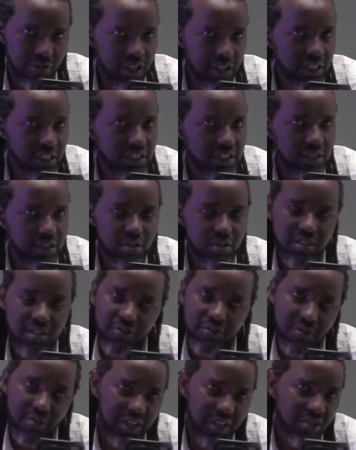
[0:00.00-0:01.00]
You as a family, you
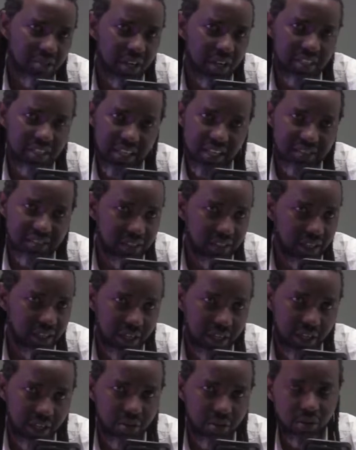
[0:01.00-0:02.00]
can just
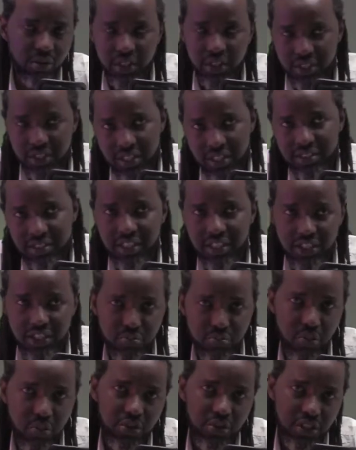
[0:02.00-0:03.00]
just take small
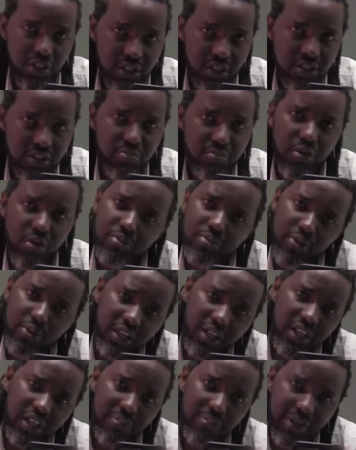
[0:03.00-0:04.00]

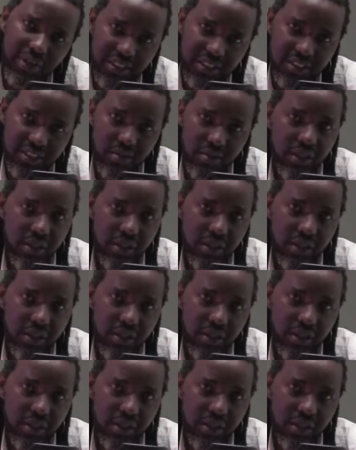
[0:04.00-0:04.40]
clipettes. Okay,